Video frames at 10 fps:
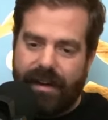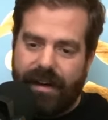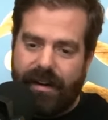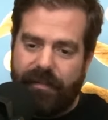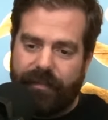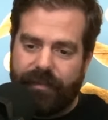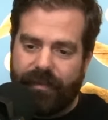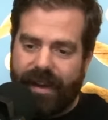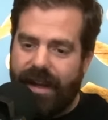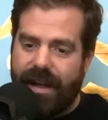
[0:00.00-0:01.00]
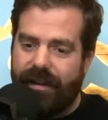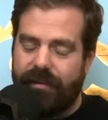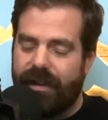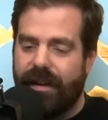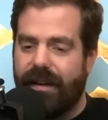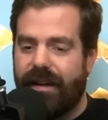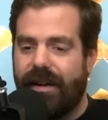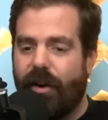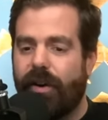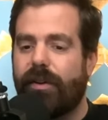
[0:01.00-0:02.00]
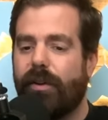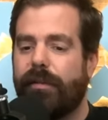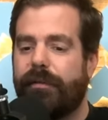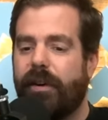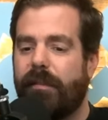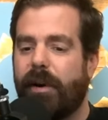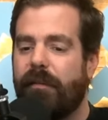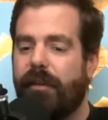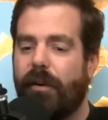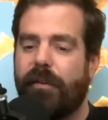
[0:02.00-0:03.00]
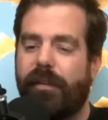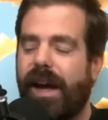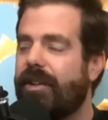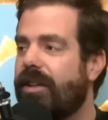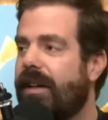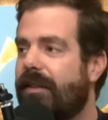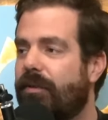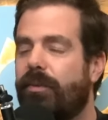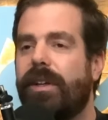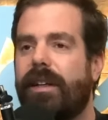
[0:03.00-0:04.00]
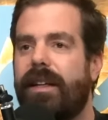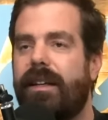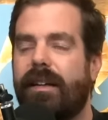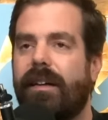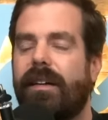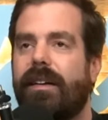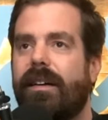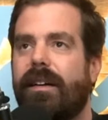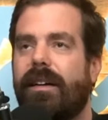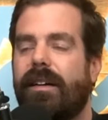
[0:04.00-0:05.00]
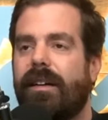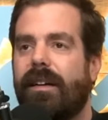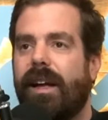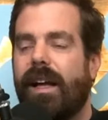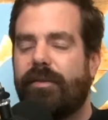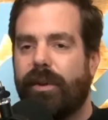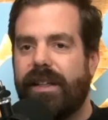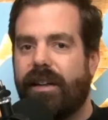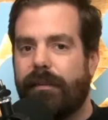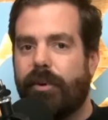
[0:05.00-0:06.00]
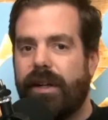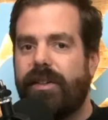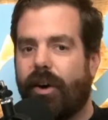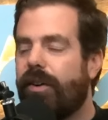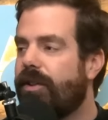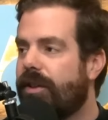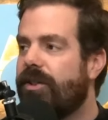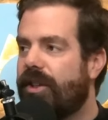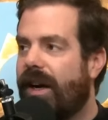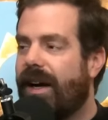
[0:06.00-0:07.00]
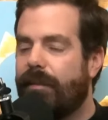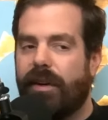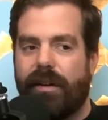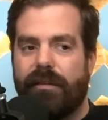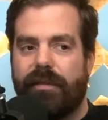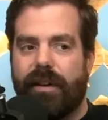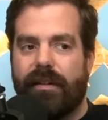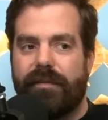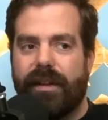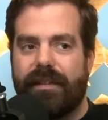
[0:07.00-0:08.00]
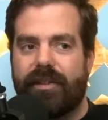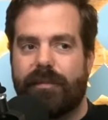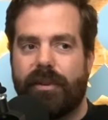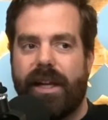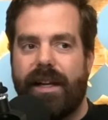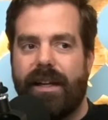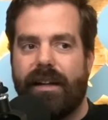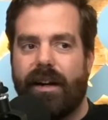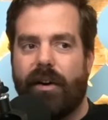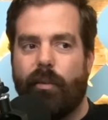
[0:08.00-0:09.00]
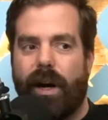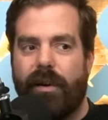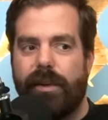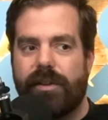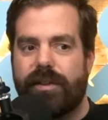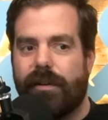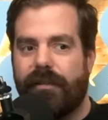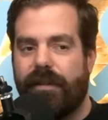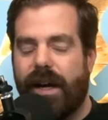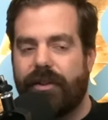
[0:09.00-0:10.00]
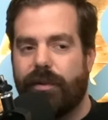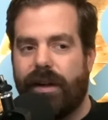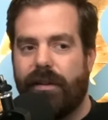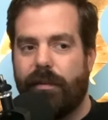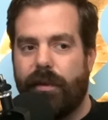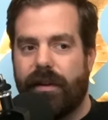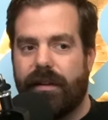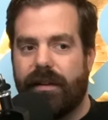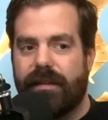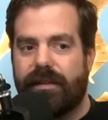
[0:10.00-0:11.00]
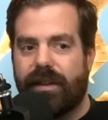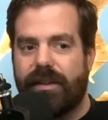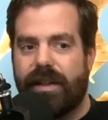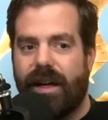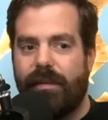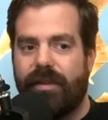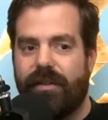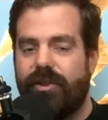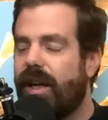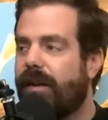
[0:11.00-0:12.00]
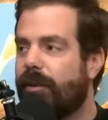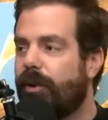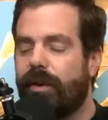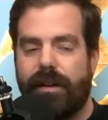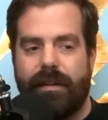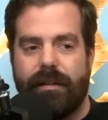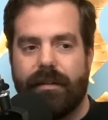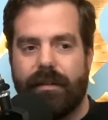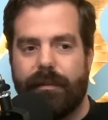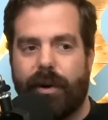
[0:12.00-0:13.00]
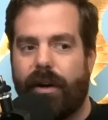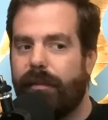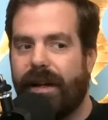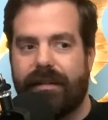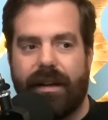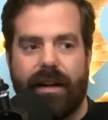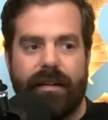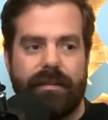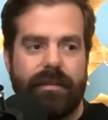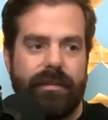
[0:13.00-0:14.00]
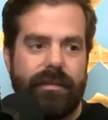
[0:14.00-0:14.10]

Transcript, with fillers: an article from Vogue Fashion has really done a pretty darn good job of explaining why we are so infatuated with such types as Jacob Elordi, Paul Mescal,